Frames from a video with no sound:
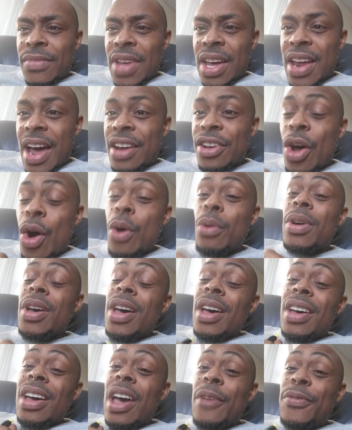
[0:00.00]
and I know
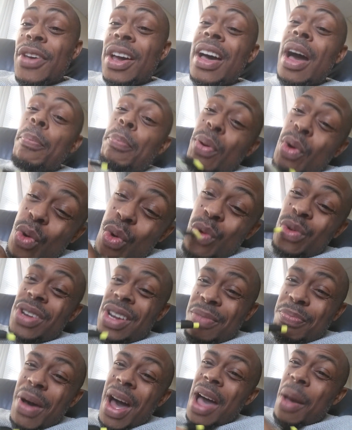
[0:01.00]
if you got pulled
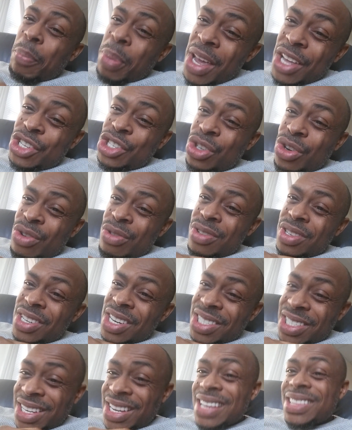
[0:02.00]
in by a picture
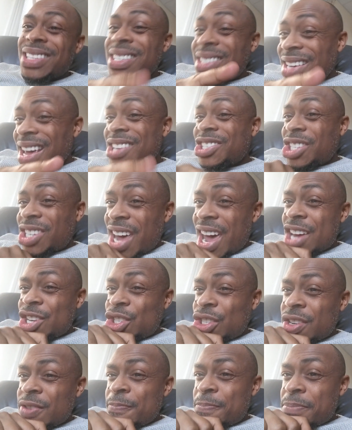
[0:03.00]
just to get this
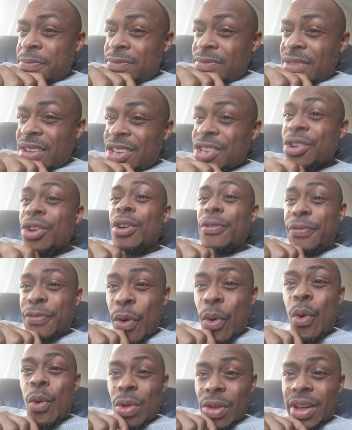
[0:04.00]
education, you're a
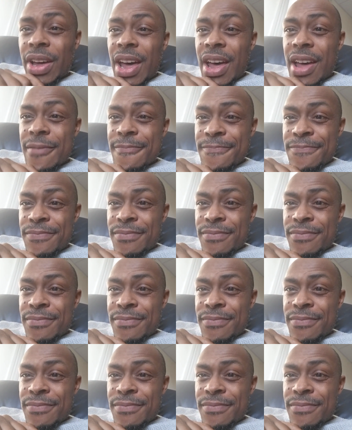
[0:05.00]
fool, okay?